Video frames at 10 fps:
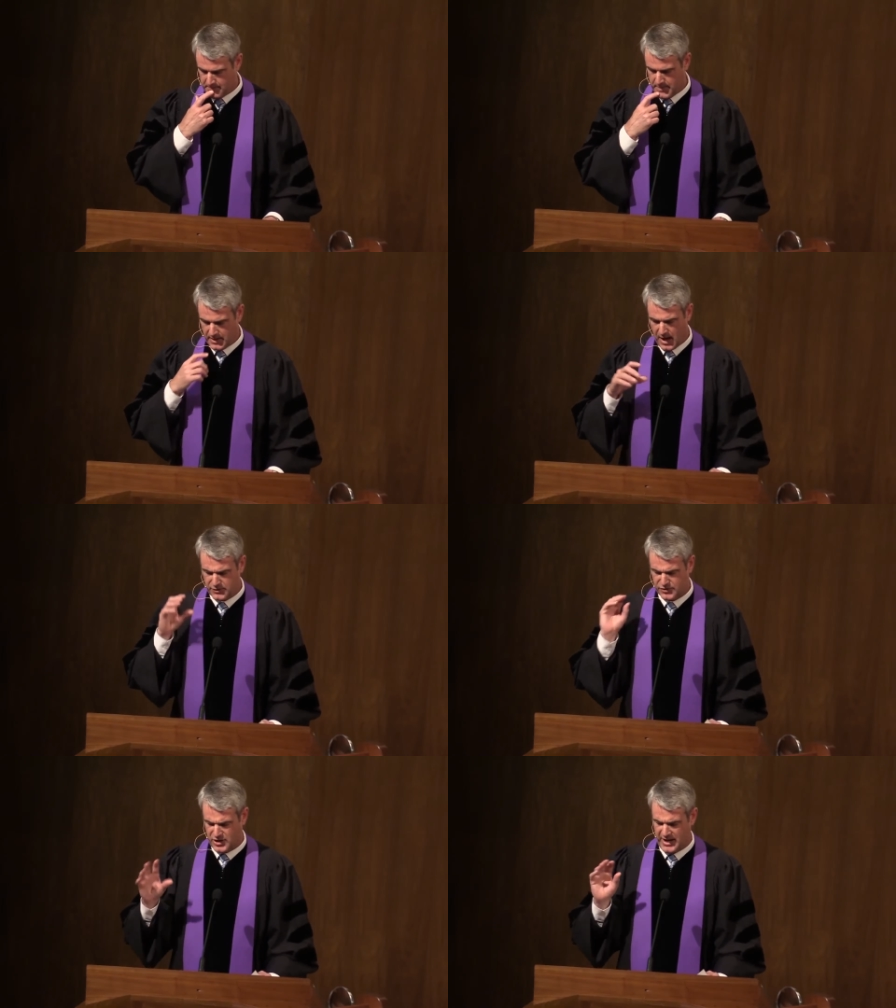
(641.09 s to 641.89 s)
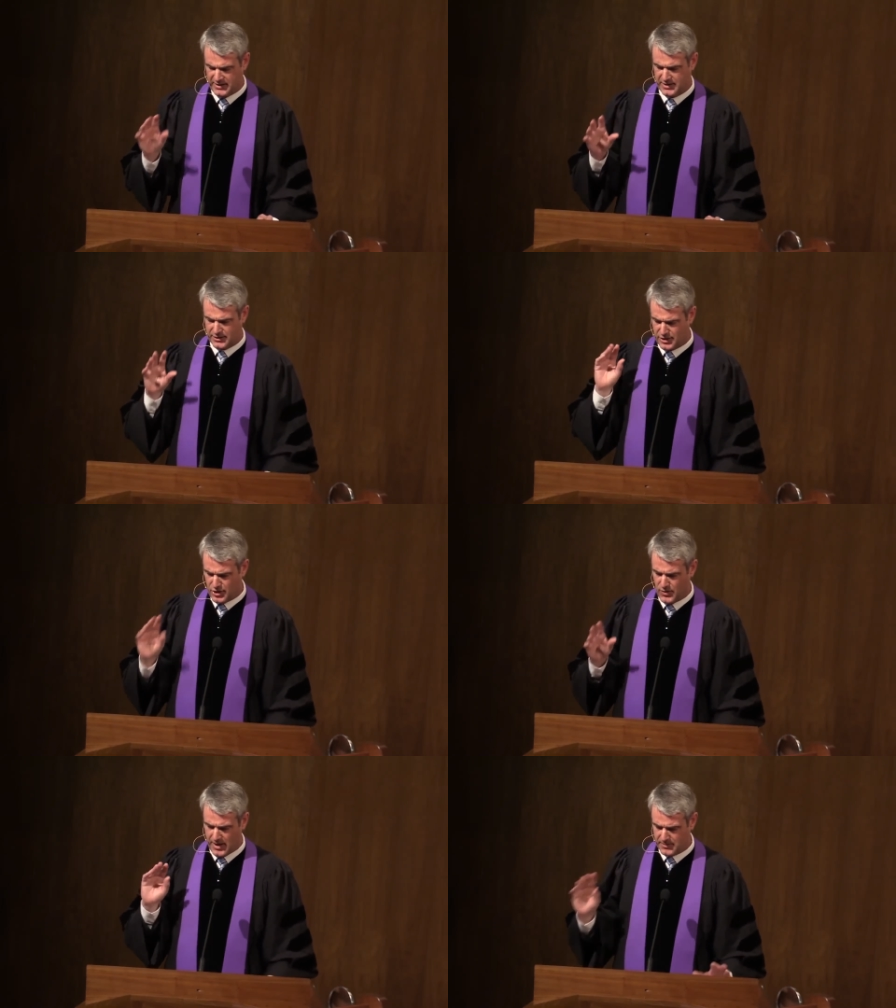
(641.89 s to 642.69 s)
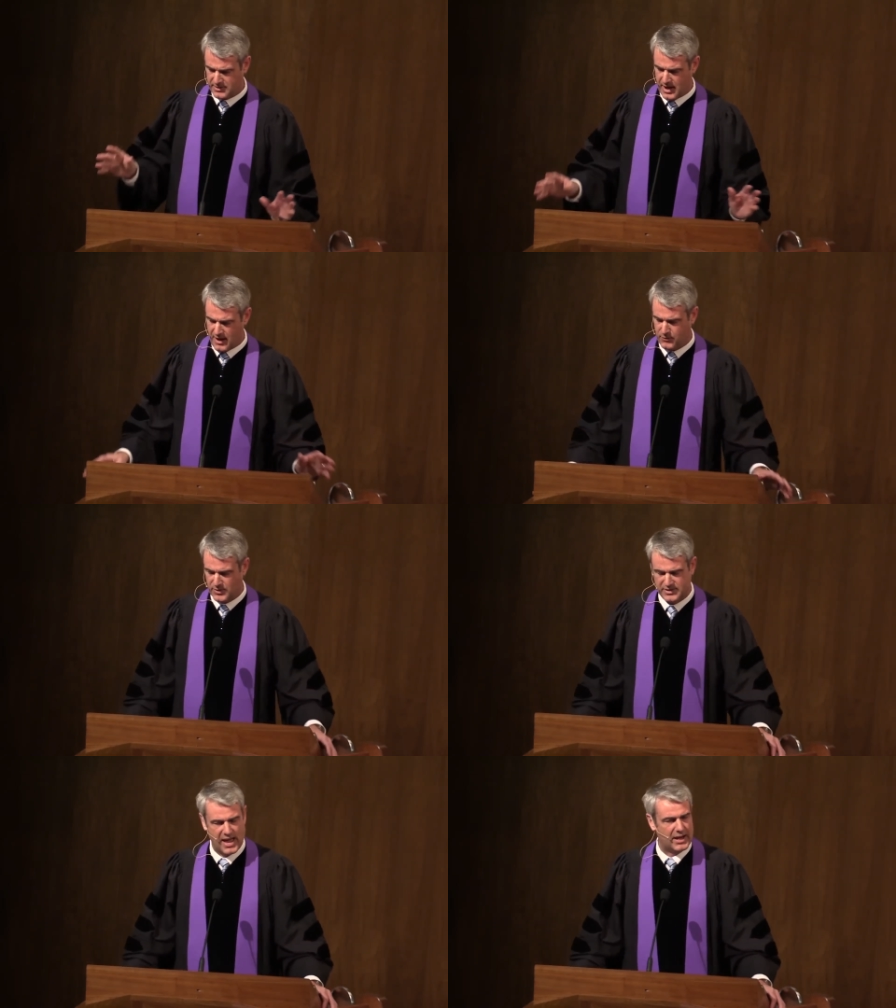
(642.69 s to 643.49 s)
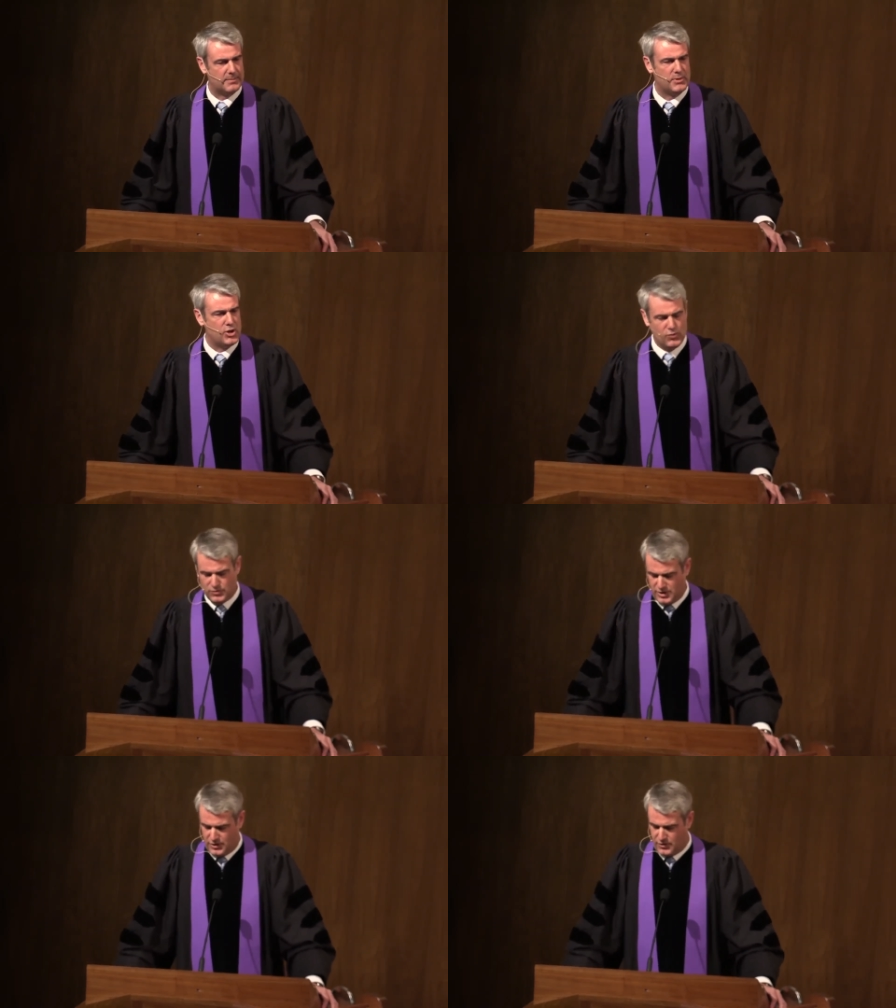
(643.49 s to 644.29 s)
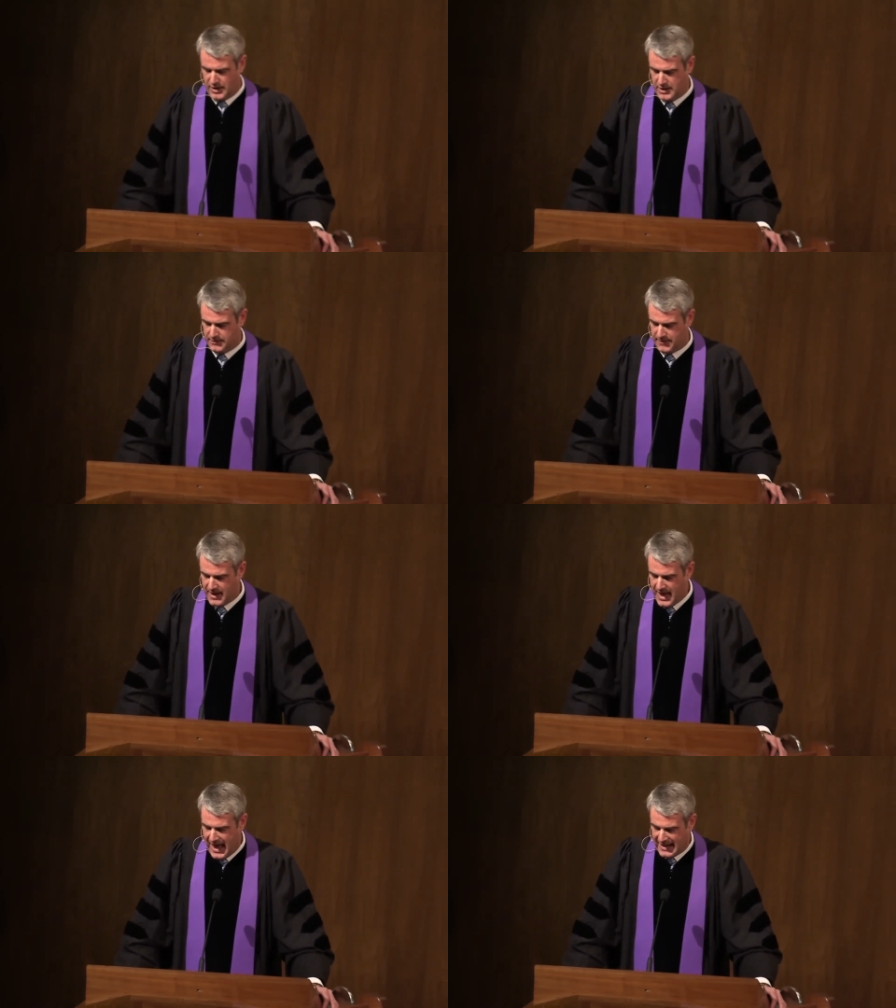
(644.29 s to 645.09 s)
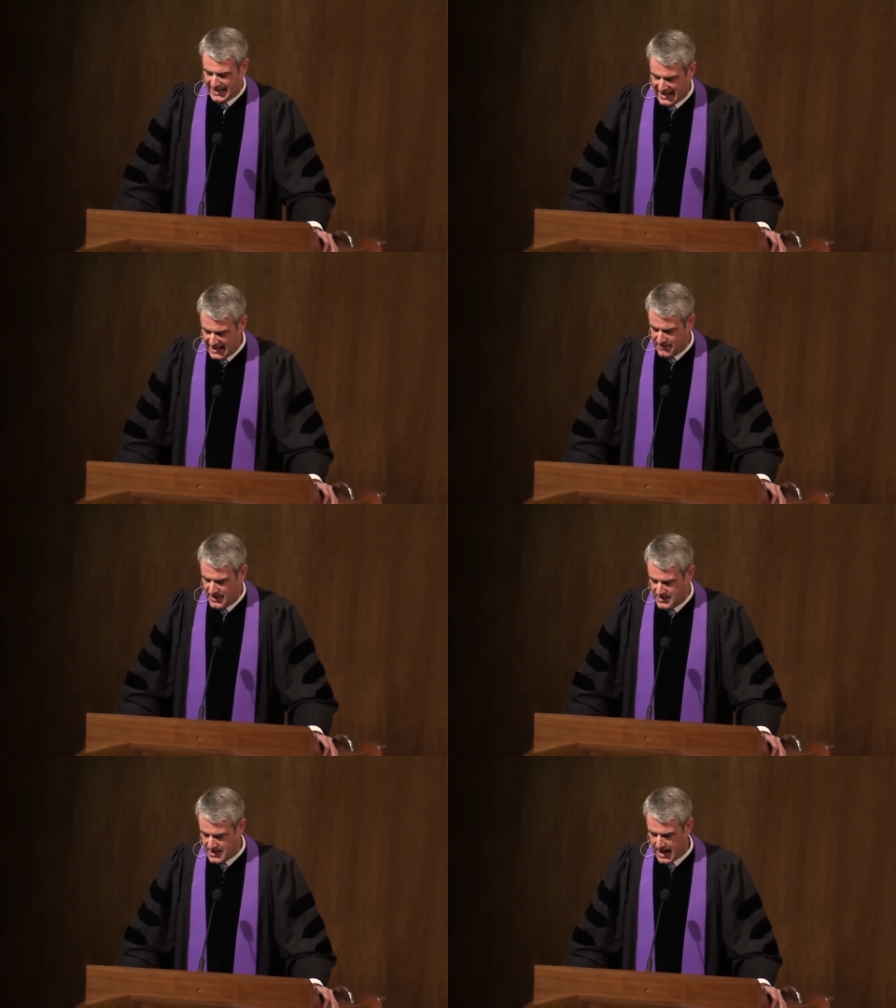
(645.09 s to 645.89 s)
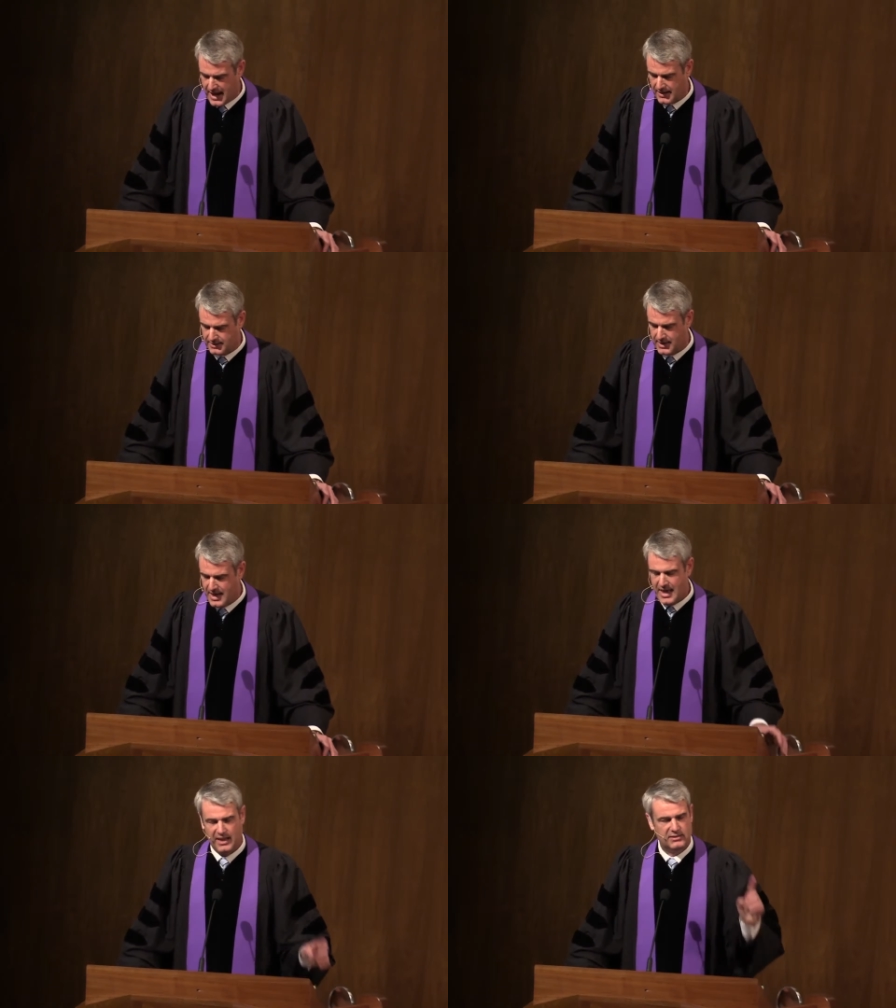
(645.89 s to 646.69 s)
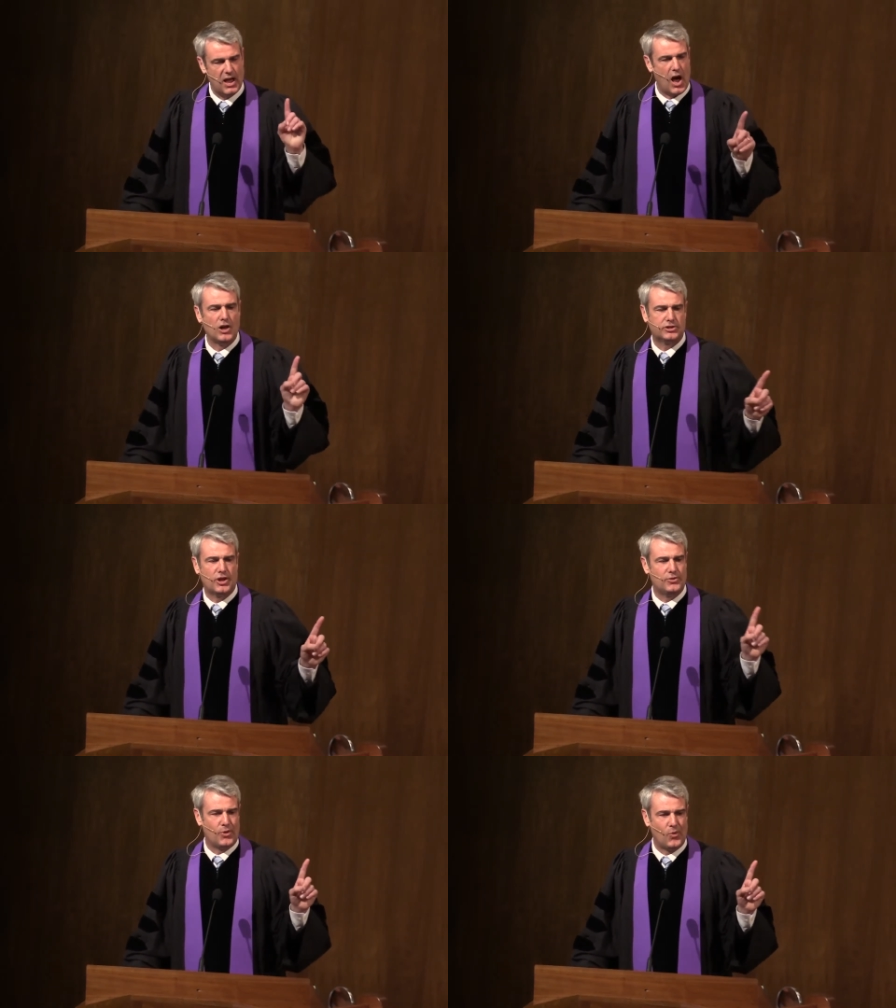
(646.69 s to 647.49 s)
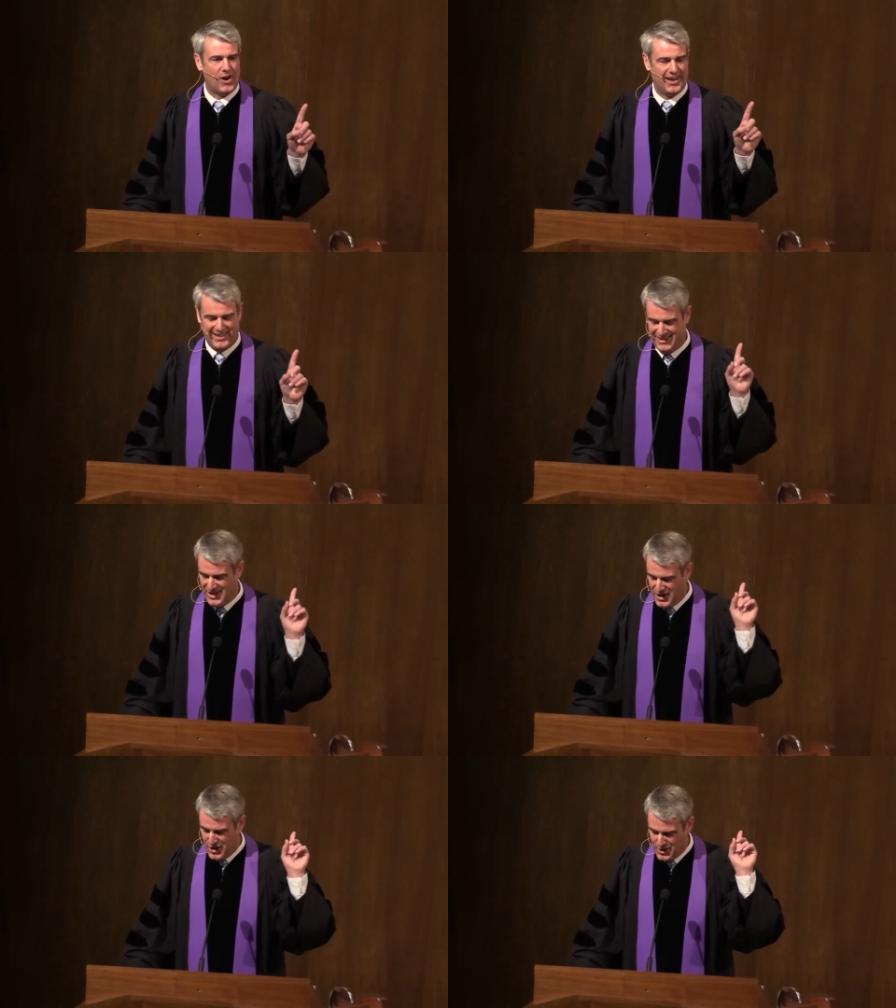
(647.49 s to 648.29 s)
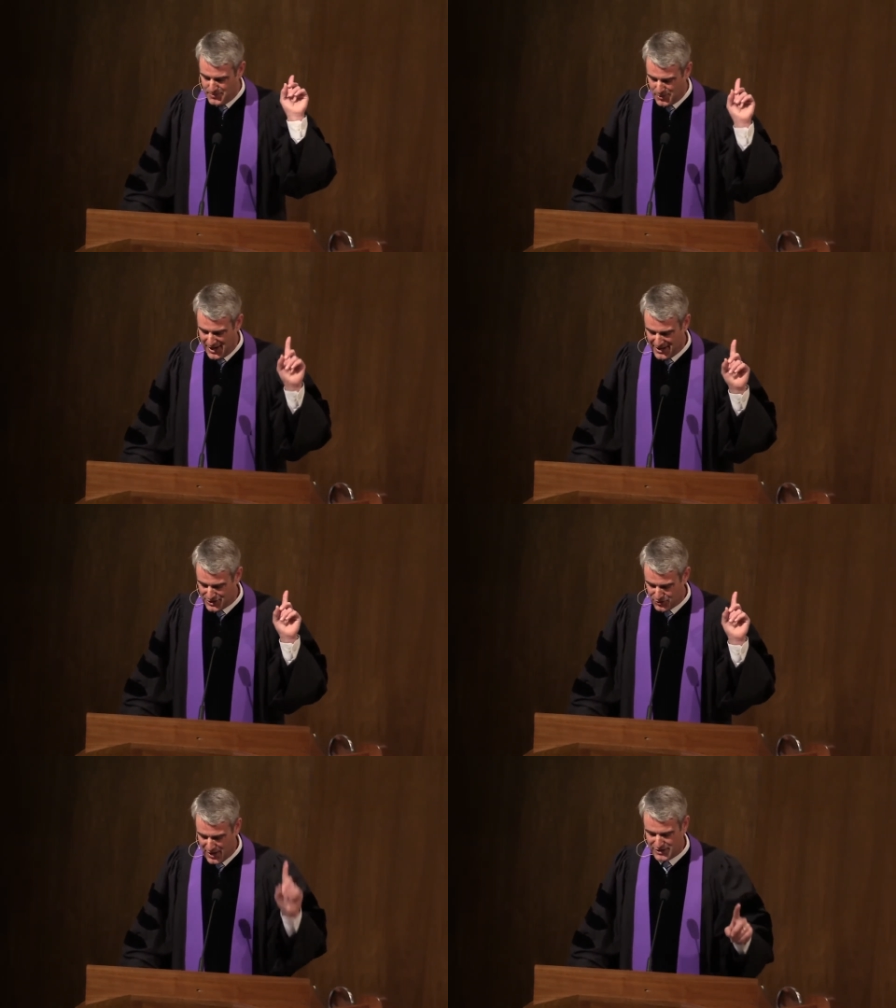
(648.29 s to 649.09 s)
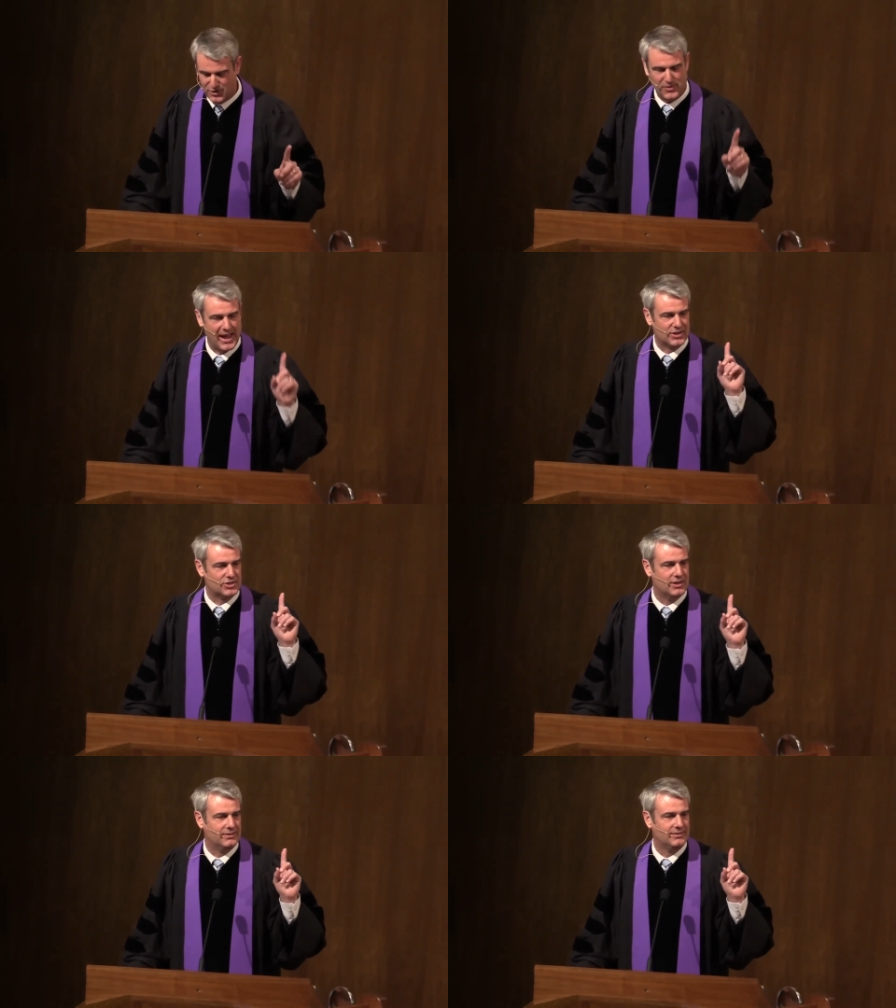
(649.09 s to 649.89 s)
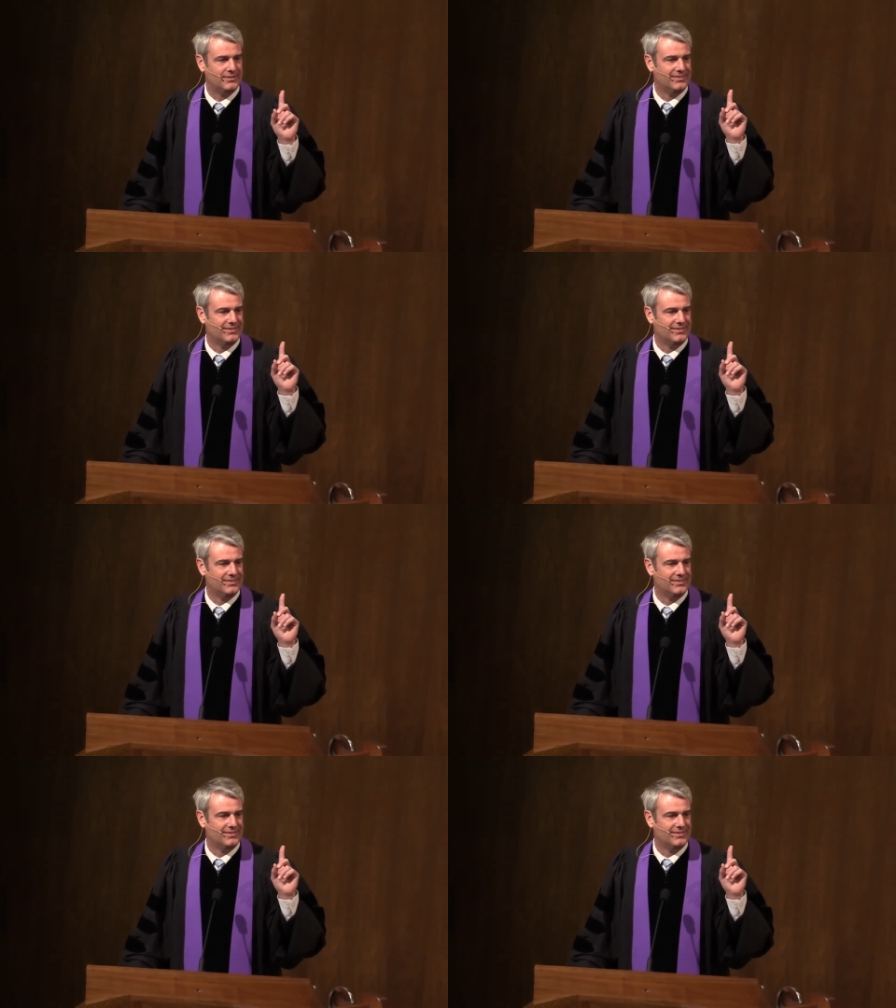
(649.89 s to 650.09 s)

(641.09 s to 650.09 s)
Because Jesus, who himself was not immune to grief and even death, is also the one who brings resurrection